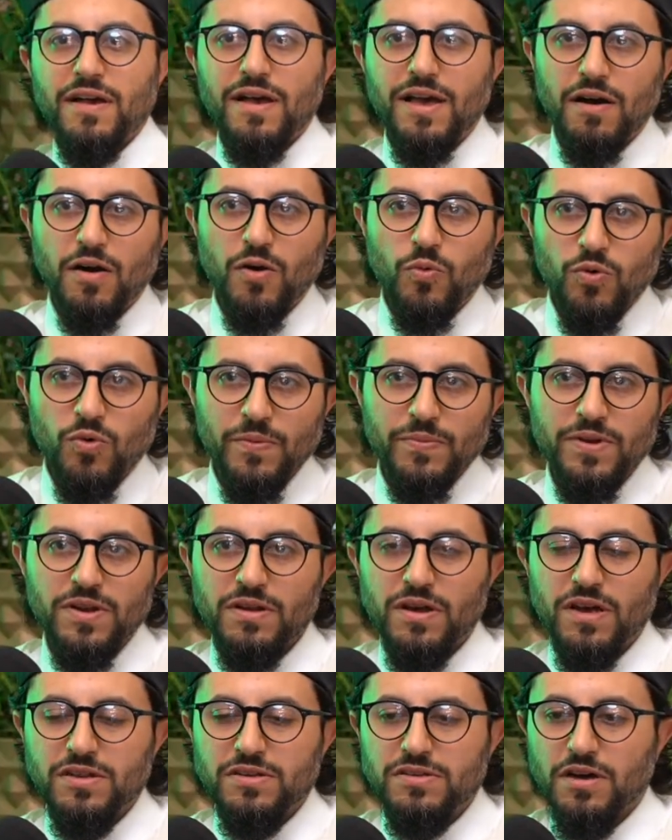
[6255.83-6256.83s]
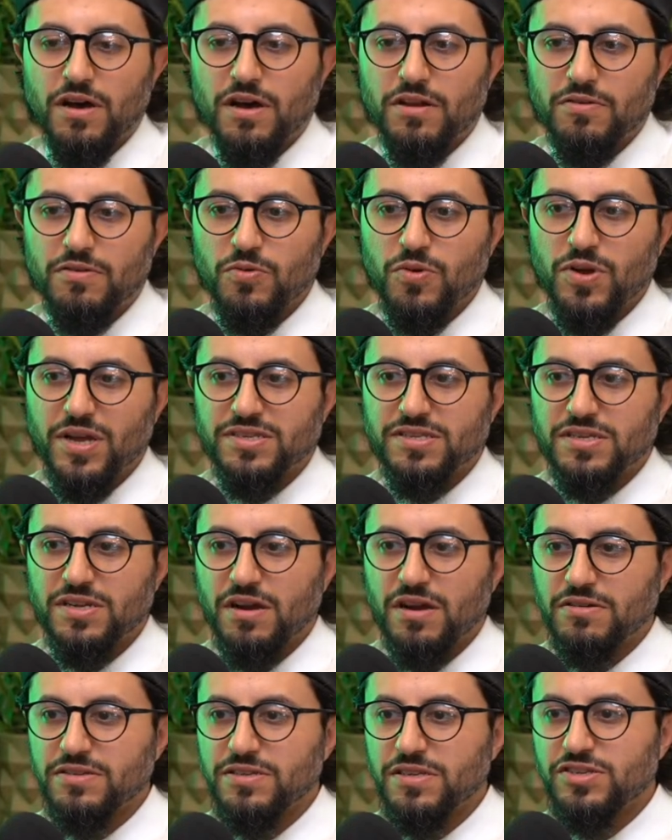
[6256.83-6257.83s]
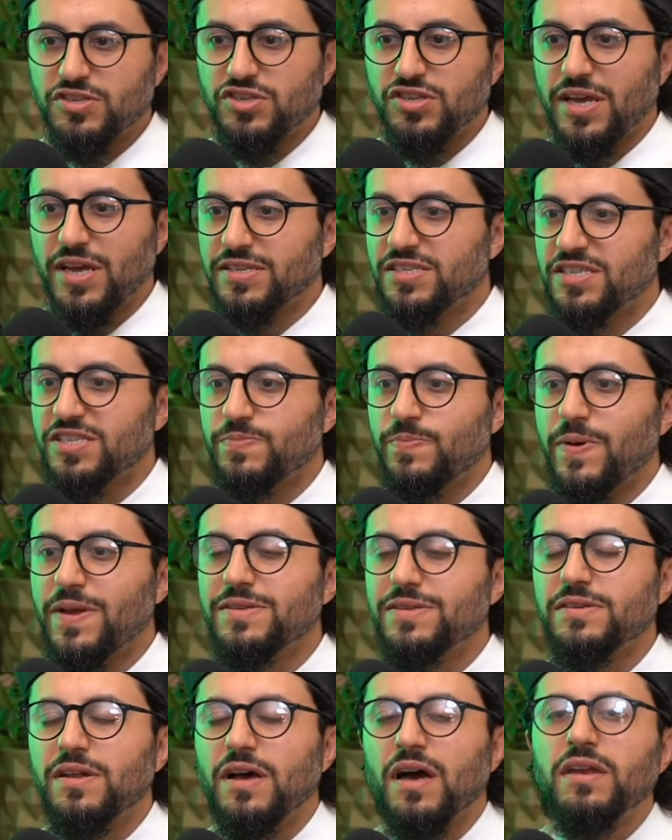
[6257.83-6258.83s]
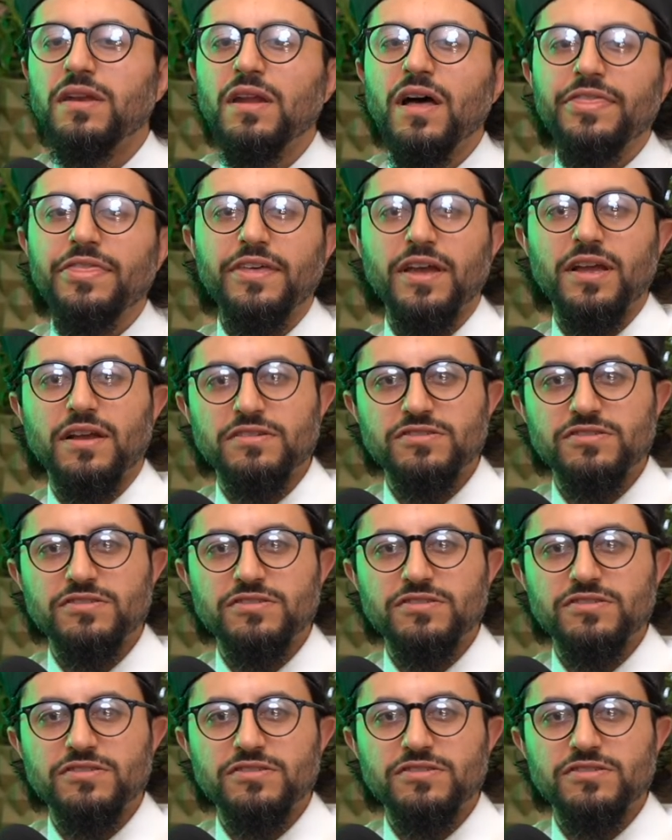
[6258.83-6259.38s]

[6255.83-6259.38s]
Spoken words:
A woman, a daughter who gets inheritance, she has to spend it on nothing.